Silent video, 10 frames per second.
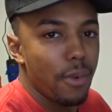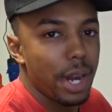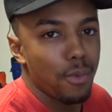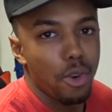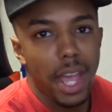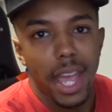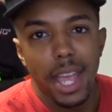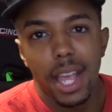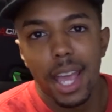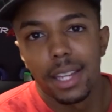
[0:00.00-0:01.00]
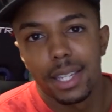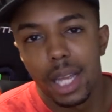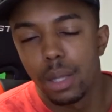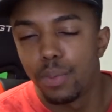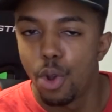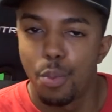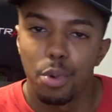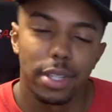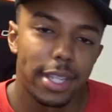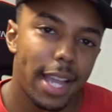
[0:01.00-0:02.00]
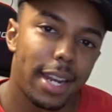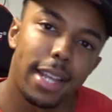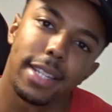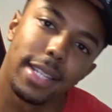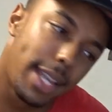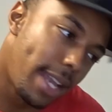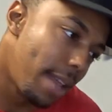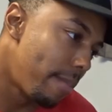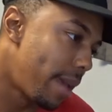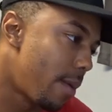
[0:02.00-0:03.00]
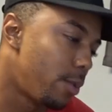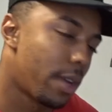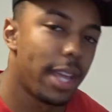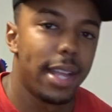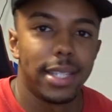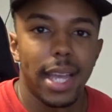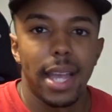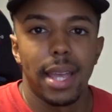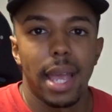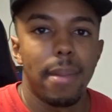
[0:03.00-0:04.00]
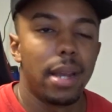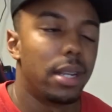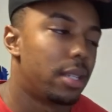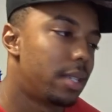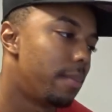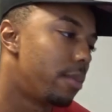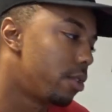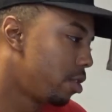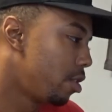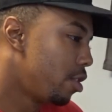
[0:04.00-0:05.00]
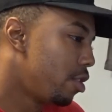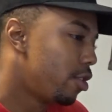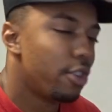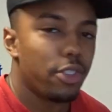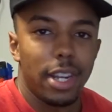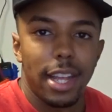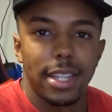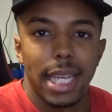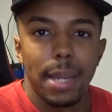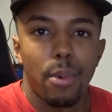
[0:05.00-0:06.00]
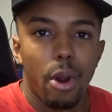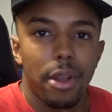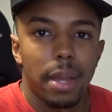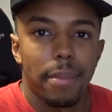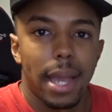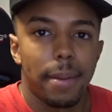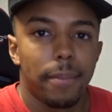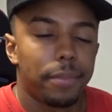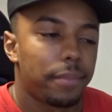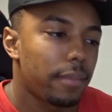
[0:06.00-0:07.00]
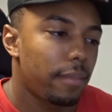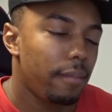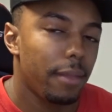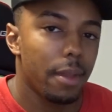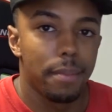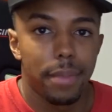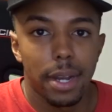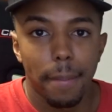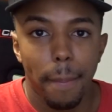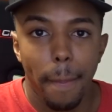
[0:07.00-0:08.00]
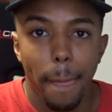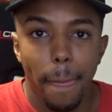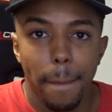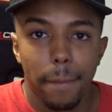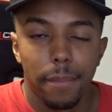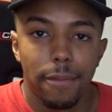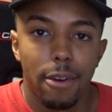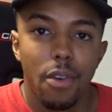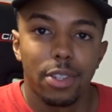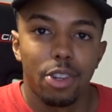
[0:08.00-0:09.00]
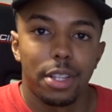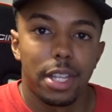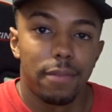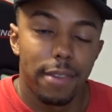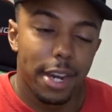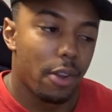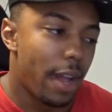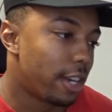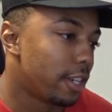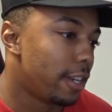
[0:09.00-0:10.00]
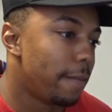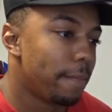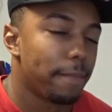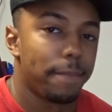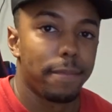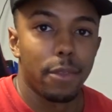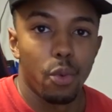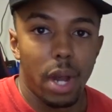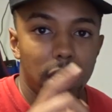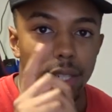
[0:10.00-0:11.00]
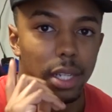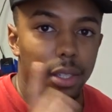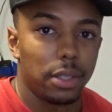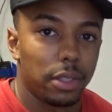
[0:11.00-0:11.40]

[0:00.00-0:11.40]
We're on the road to 8k subs. We're almost there. Let's get it, man. We're trying to hit 10k by December, so let's keep working, man. But before we start this video, actually, watch this.